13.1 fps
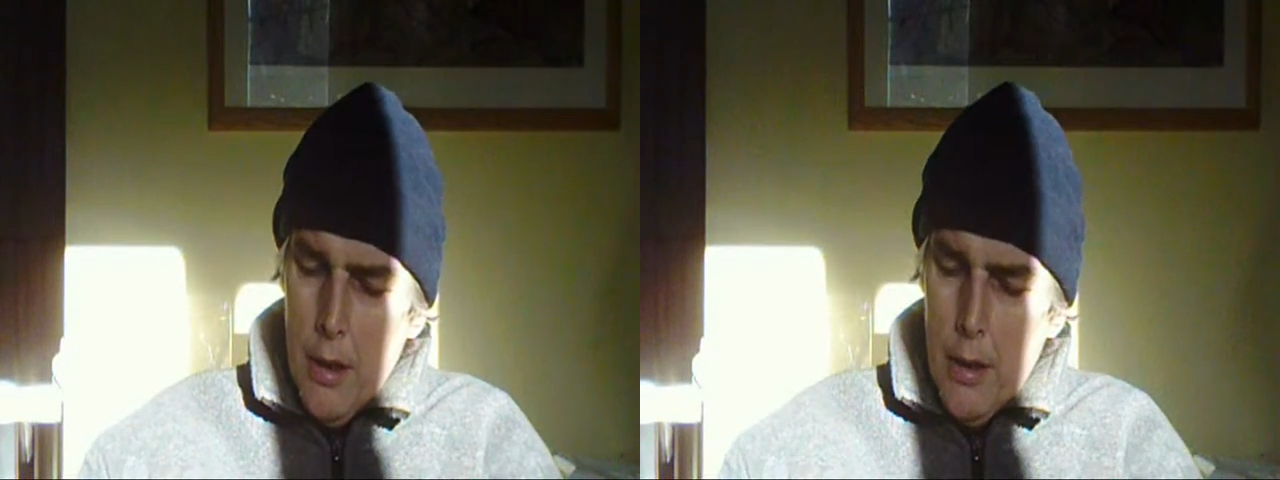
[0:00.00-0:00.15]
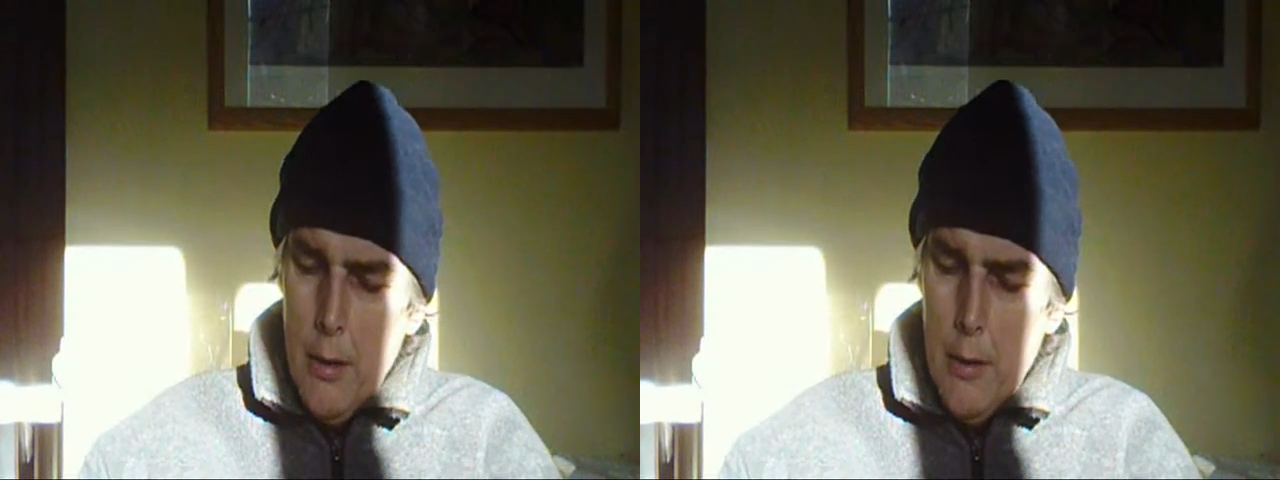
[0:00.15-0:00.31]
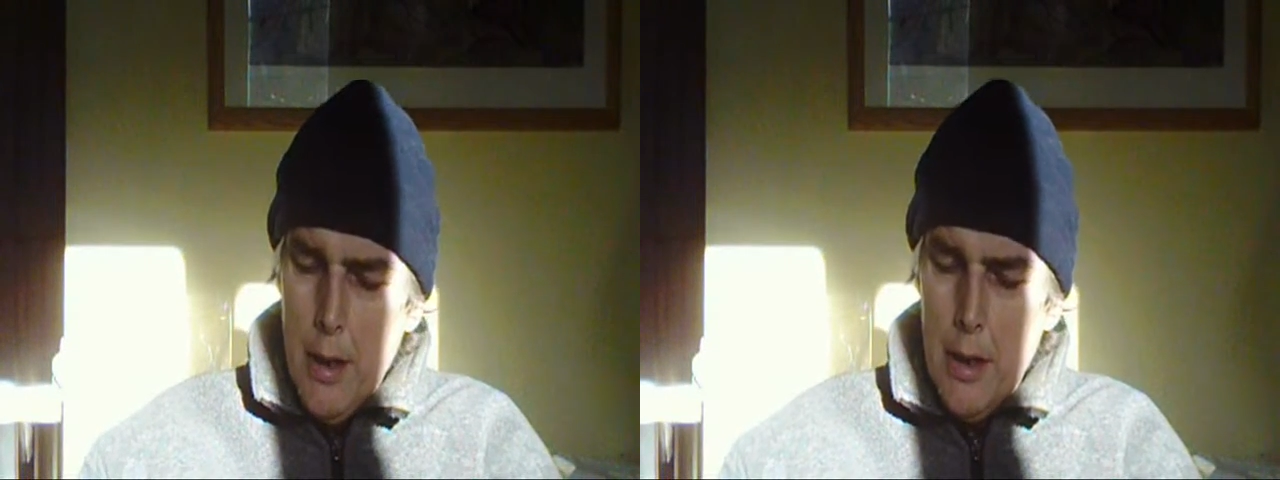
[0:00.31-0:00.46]

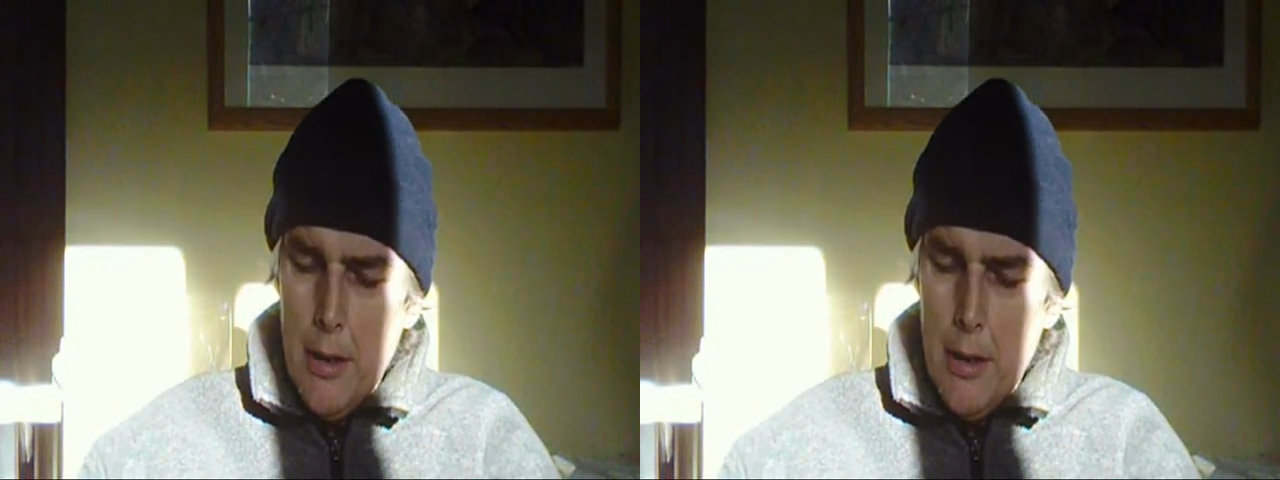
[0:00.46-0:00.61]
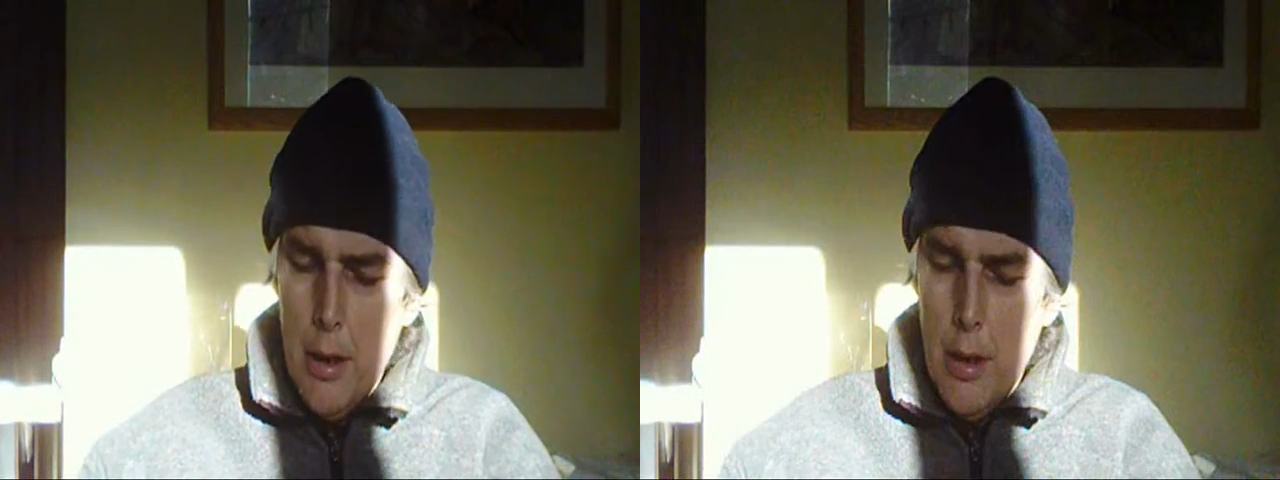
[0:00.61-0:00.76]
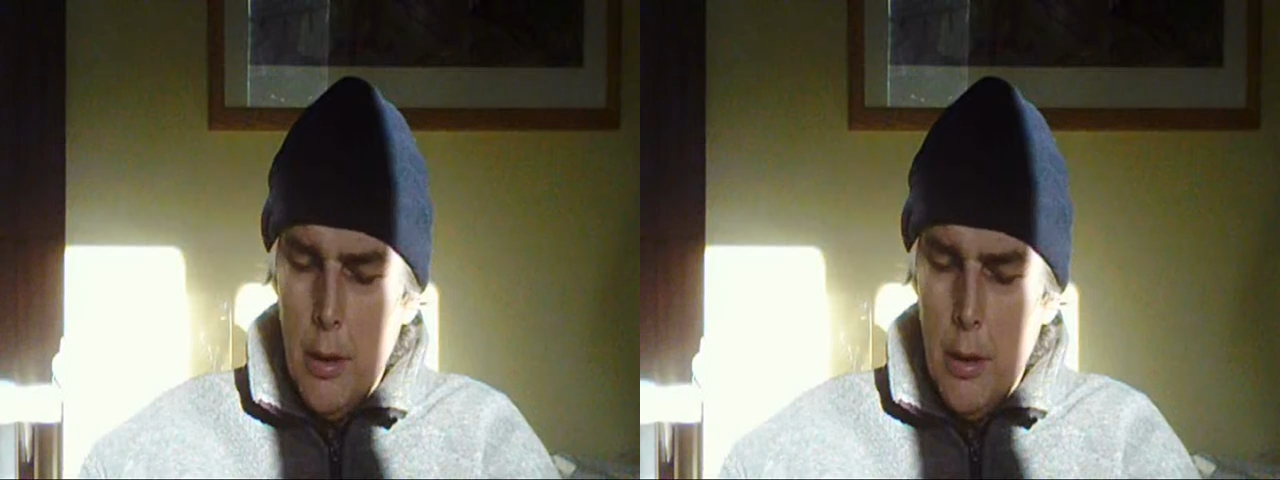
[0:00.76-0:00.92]
you need
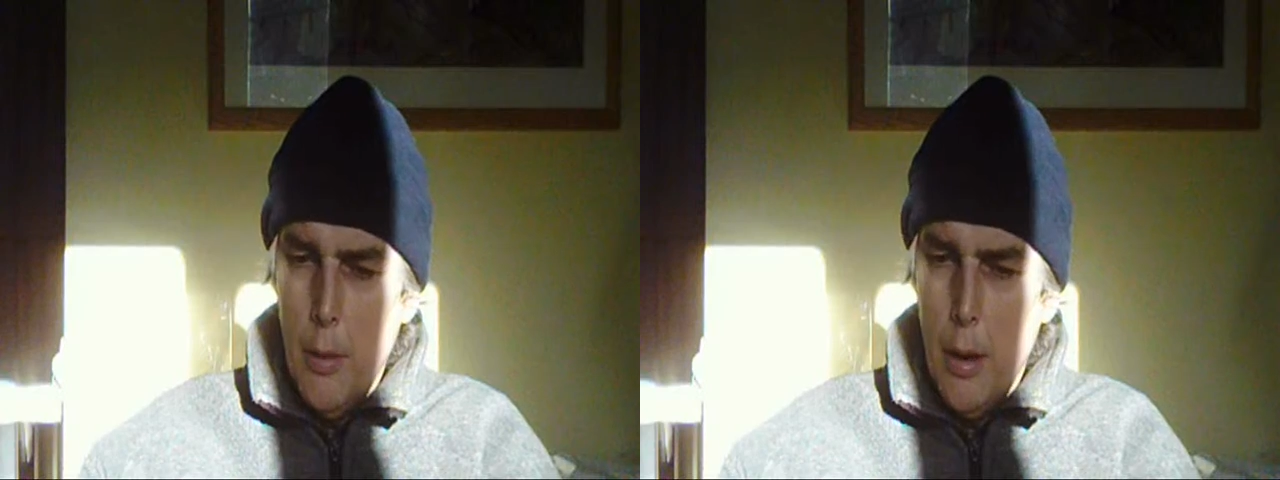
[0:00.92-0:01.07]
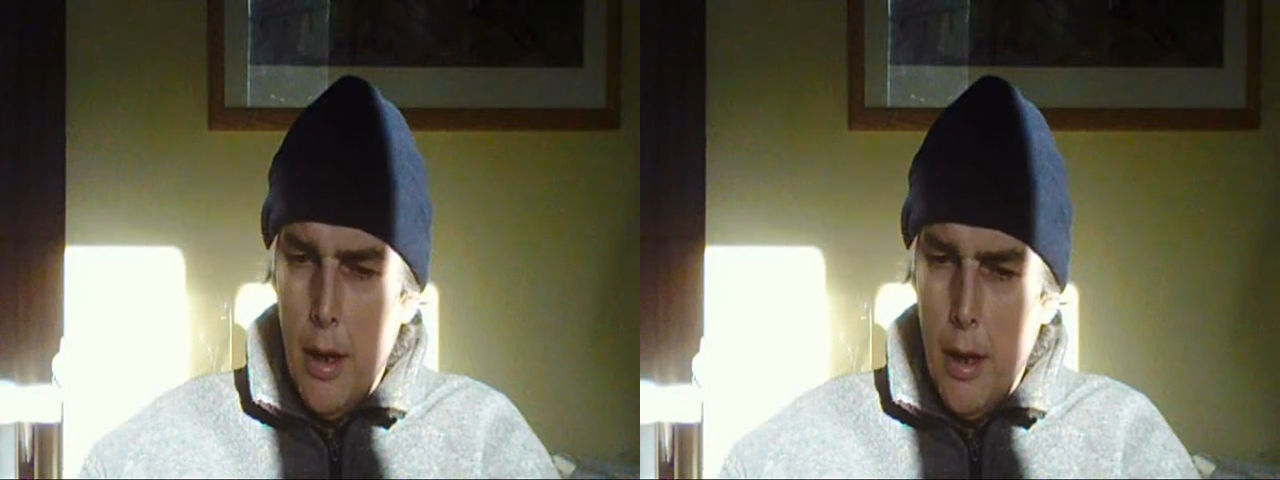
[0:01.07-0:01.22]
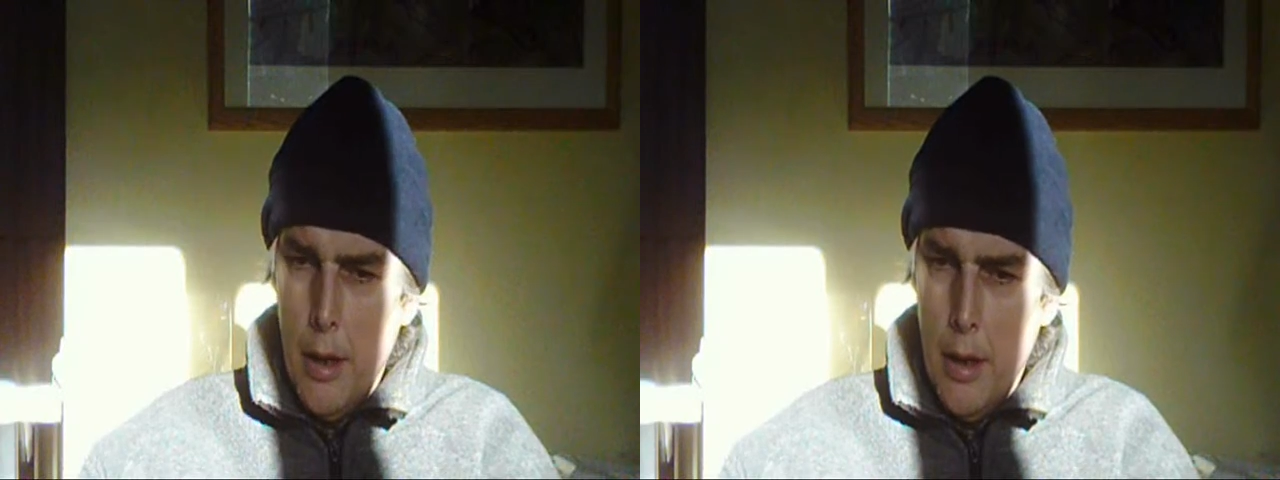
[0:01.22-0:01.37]

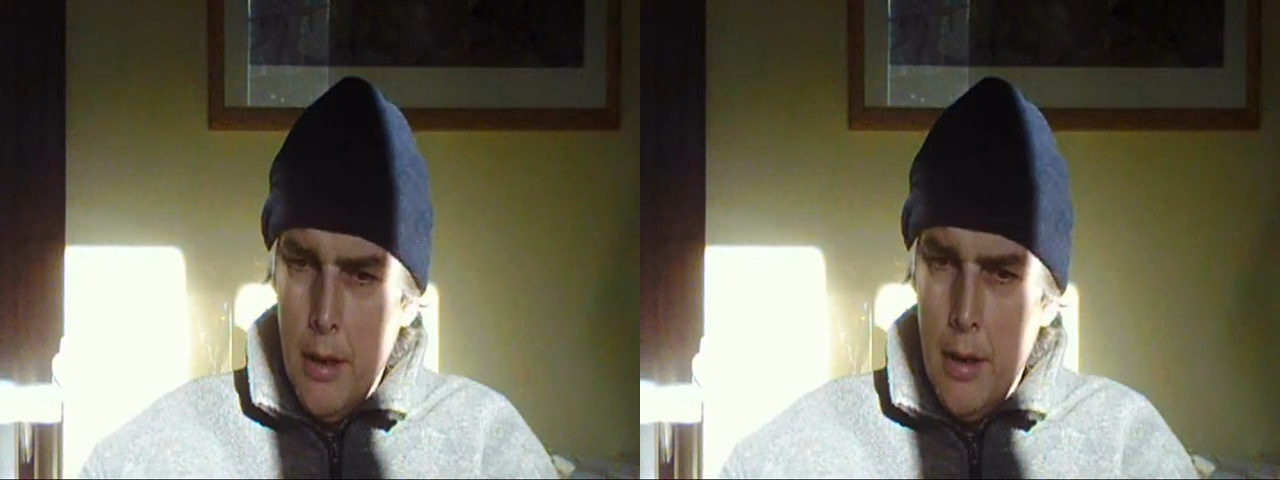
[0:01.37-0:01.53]
to